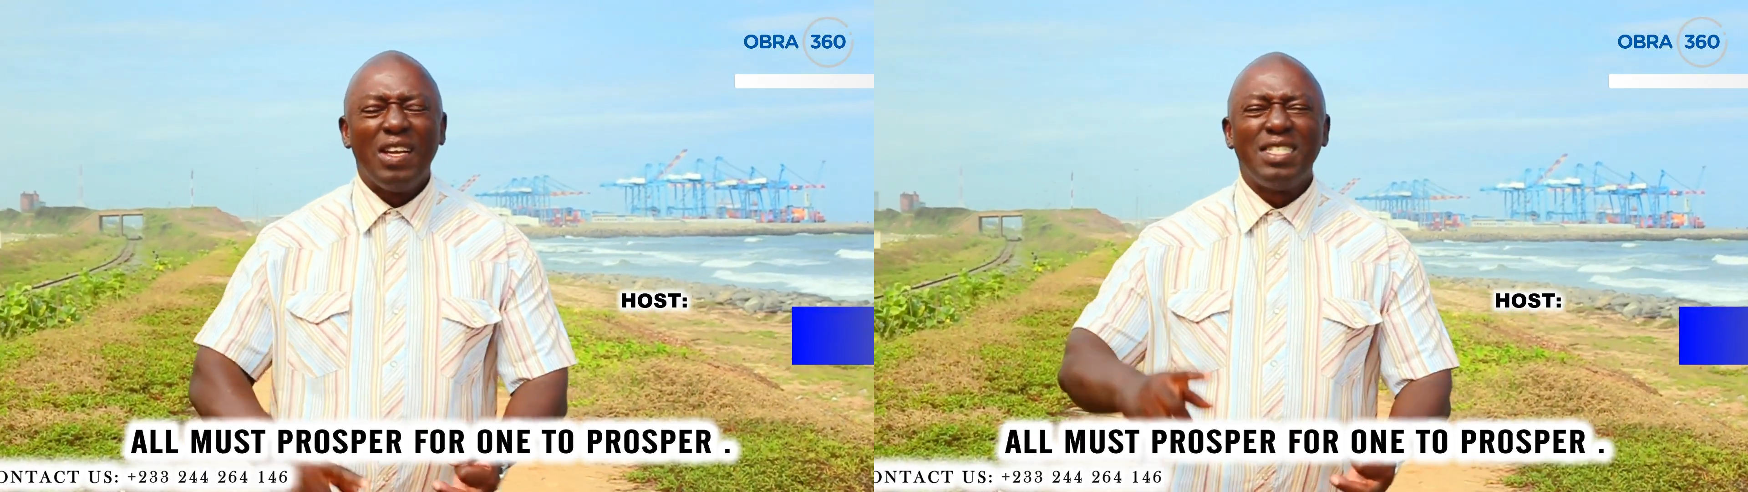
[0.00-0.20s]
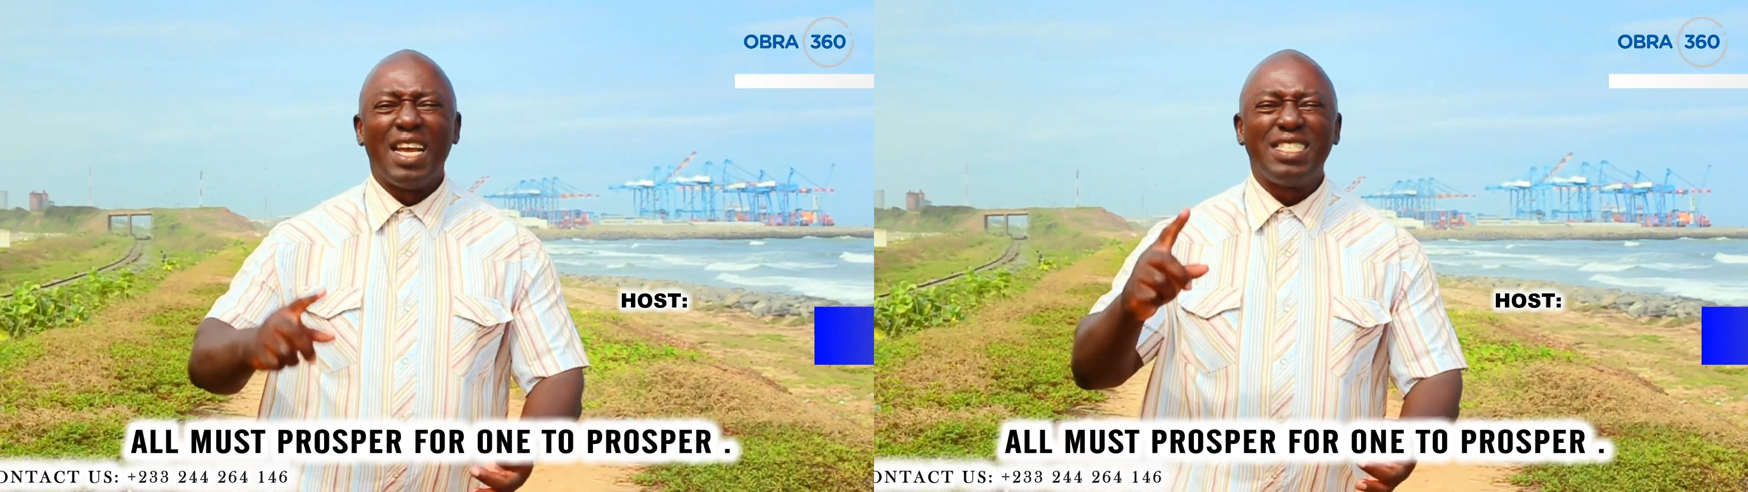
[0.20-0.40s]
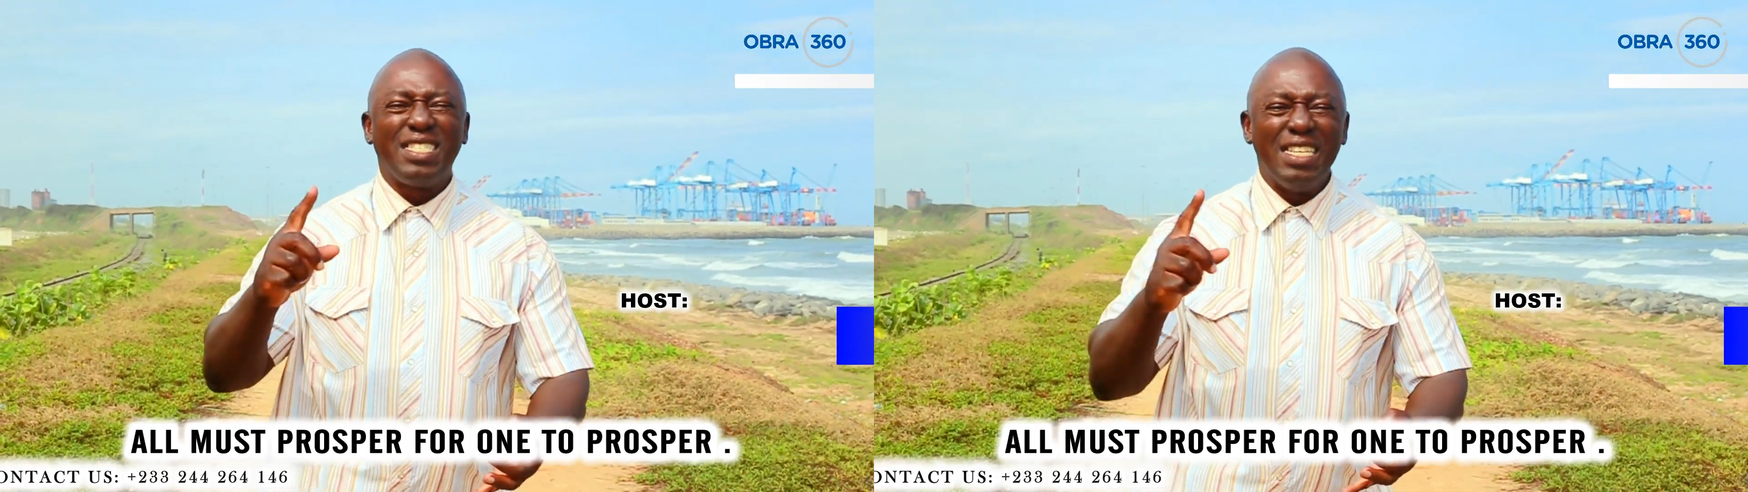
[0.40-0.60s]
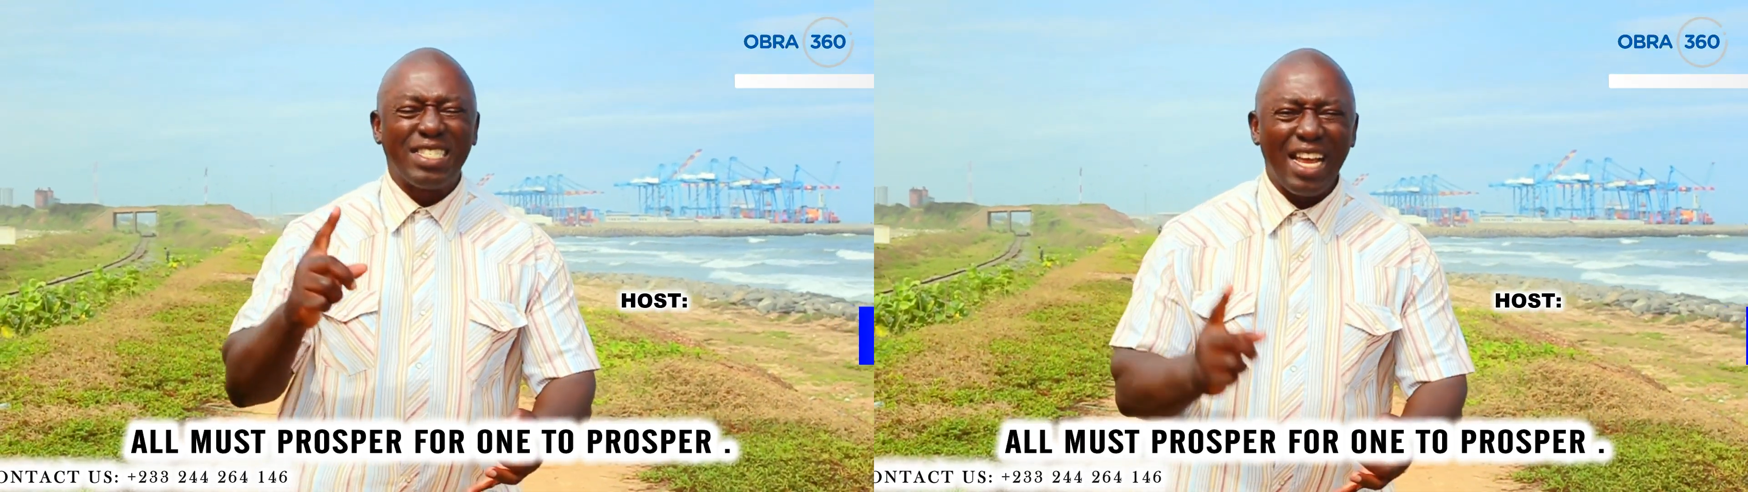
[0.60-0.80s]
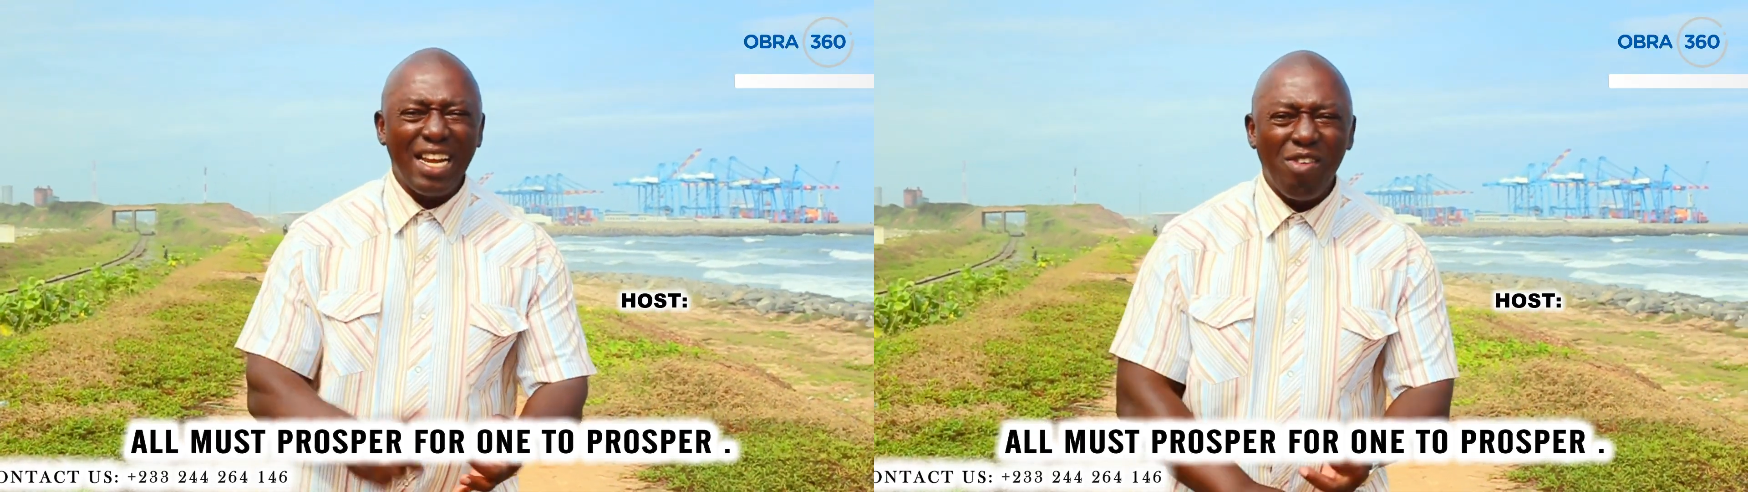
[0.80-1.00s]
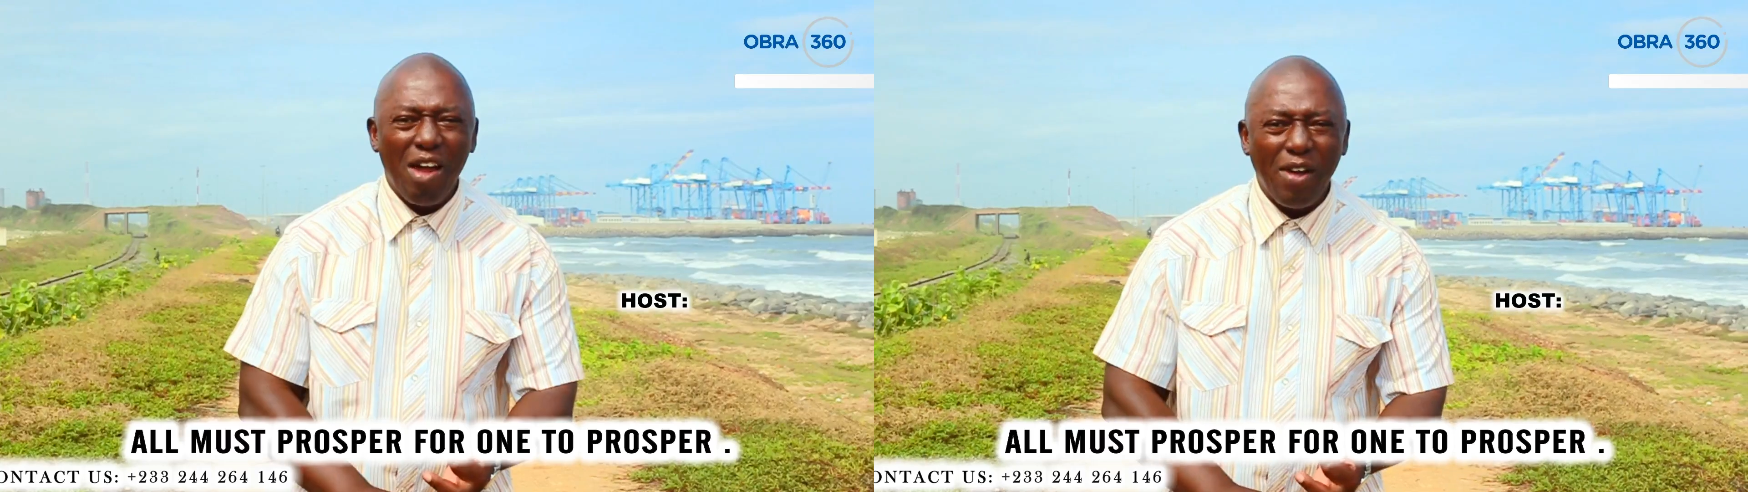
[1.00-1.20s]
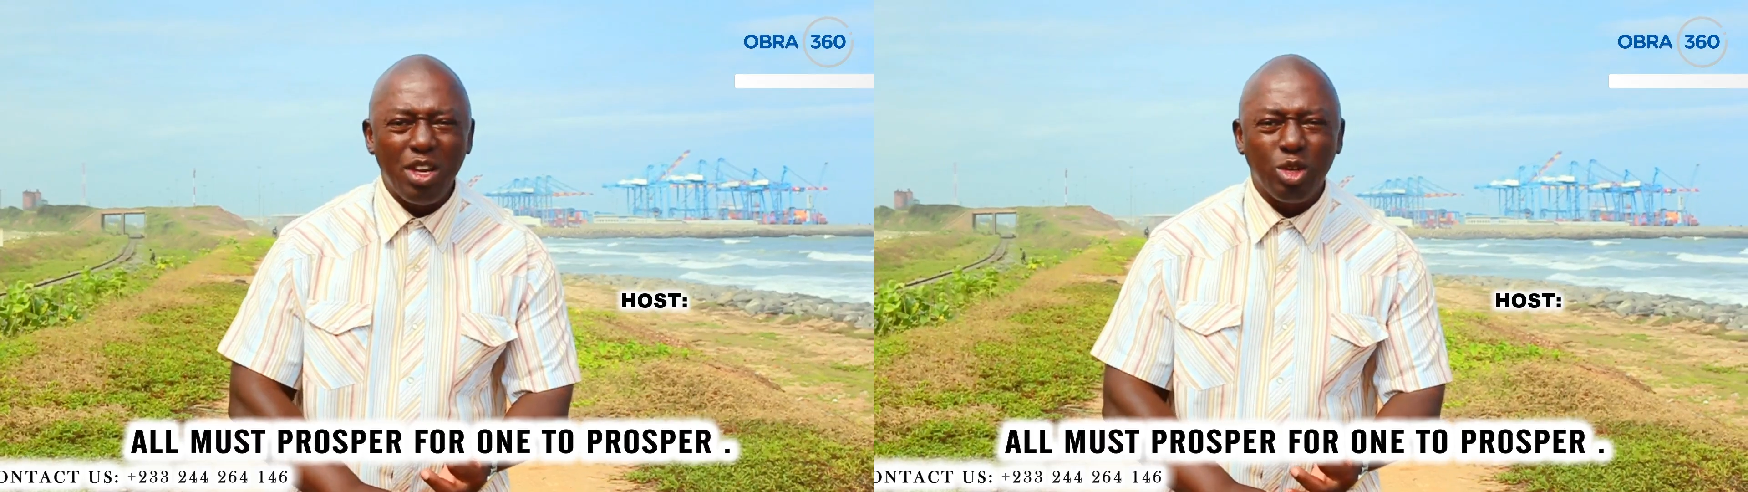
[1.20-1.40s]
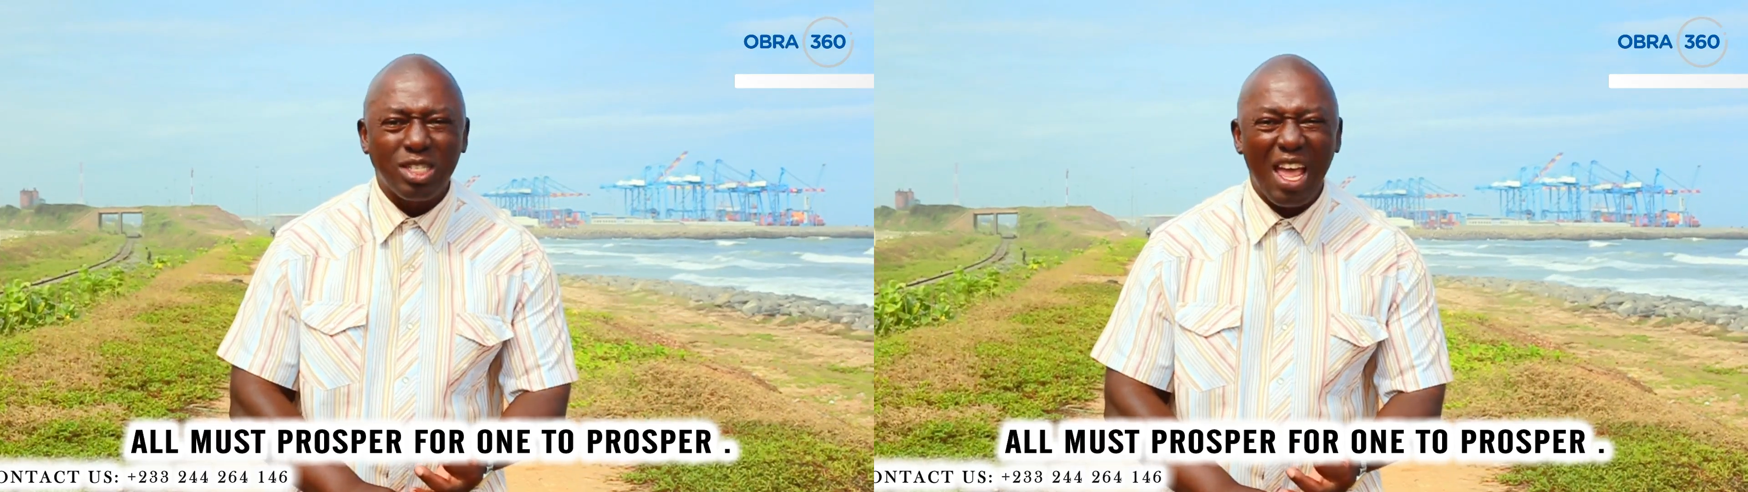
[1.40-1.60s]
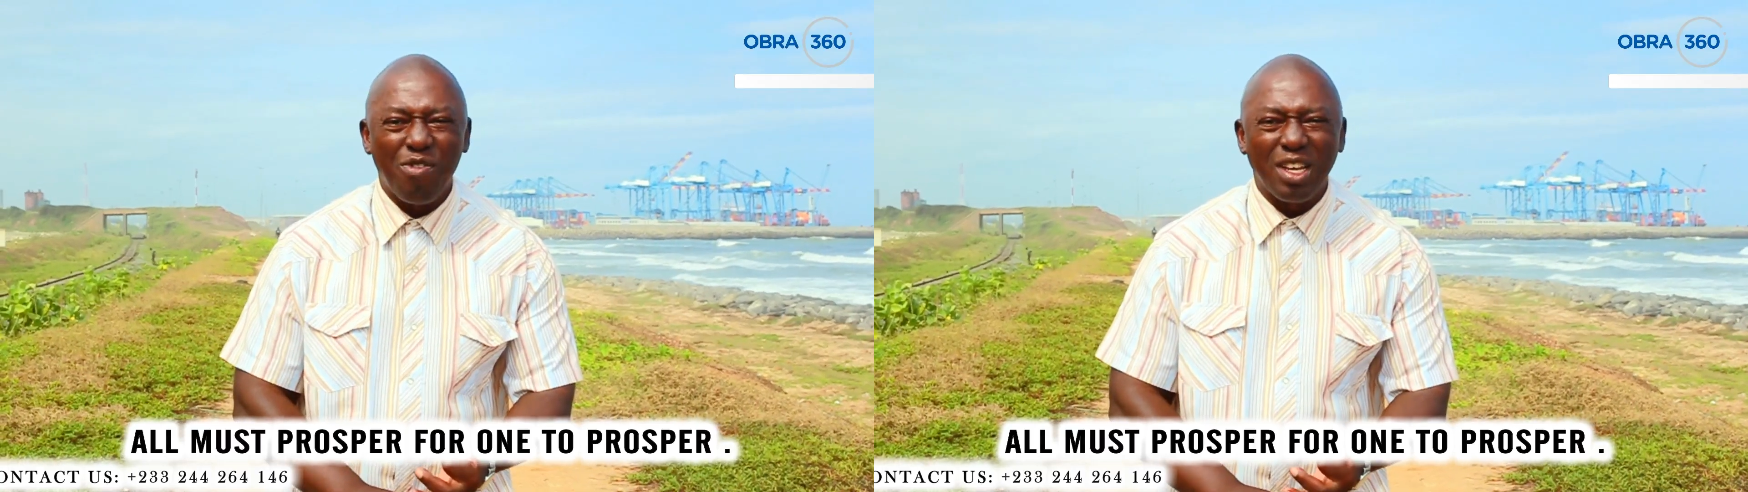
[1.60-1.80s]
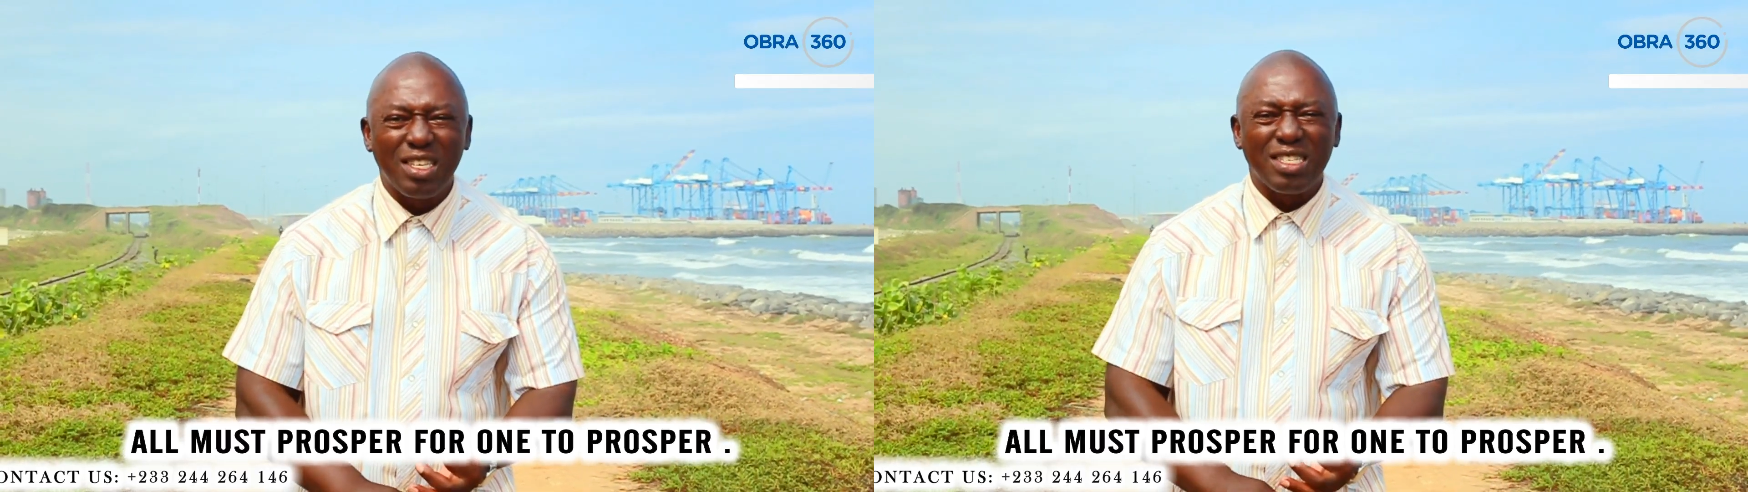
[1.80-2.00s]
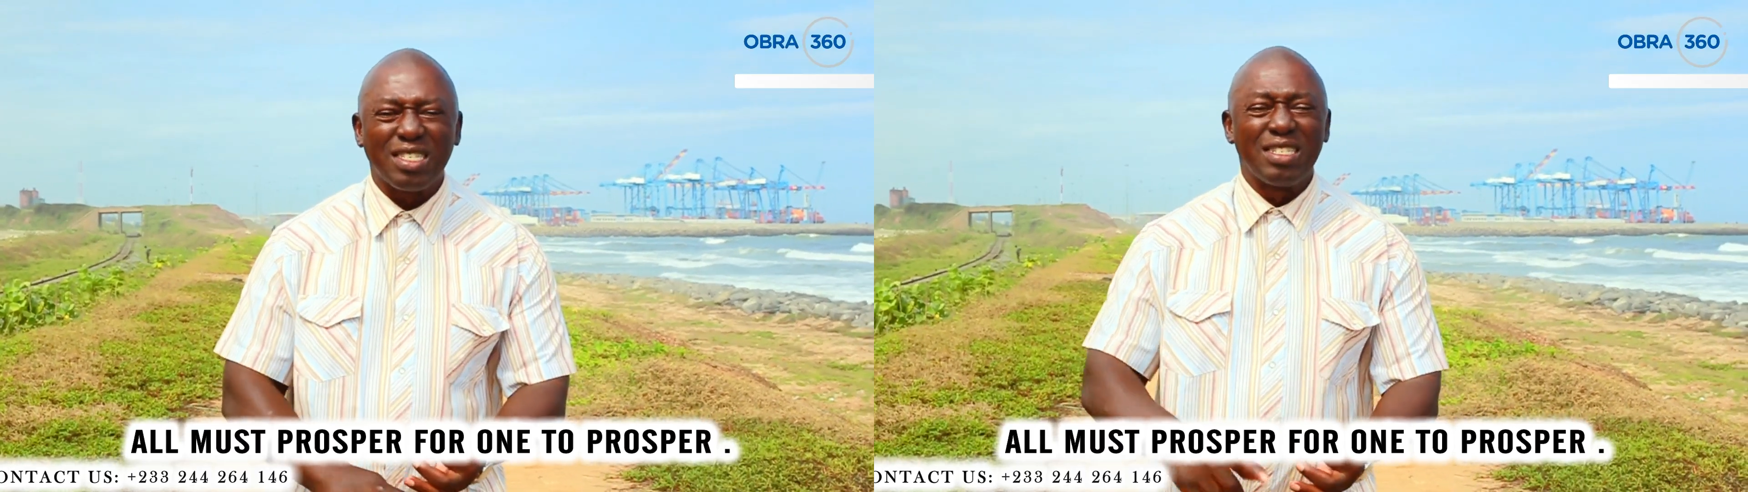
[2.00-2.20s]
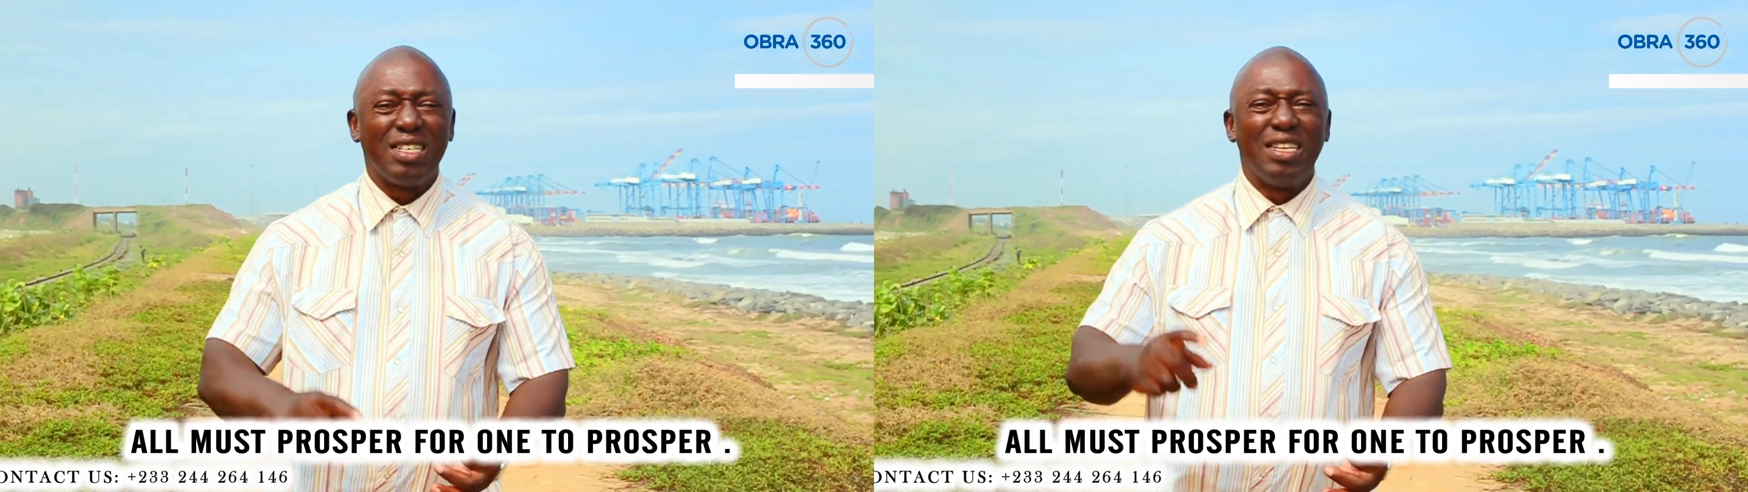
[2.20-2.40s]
the Internal Revenue Service,